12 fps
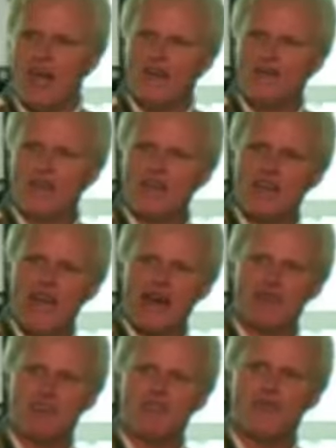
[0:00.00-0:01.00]
every day
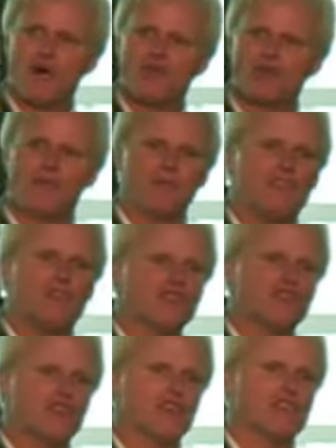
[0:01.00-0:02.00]
Adam and Eve woke up in
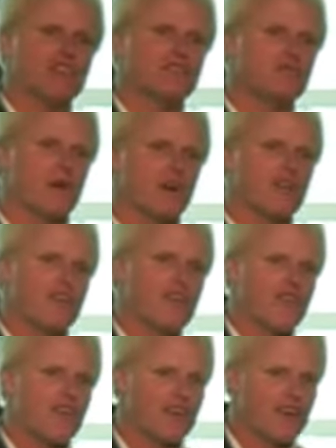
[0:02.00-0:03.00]
those fig leaves, what are they
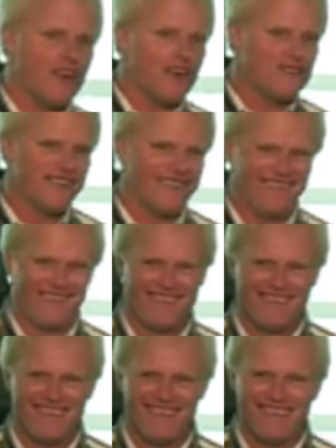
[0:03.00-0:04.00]
thinking of?
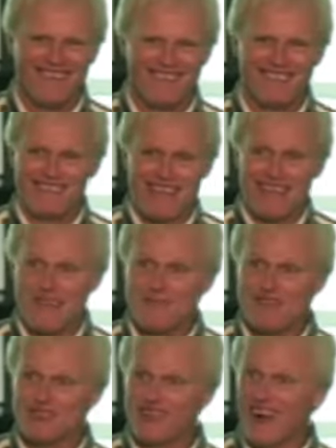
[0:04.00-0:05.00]
The day they
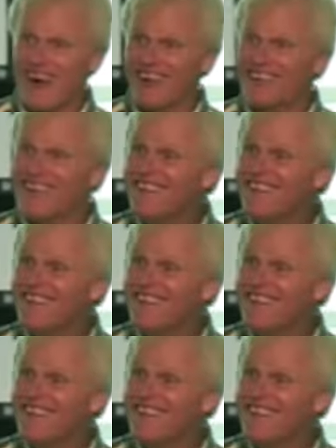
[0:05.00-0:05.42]
missed God.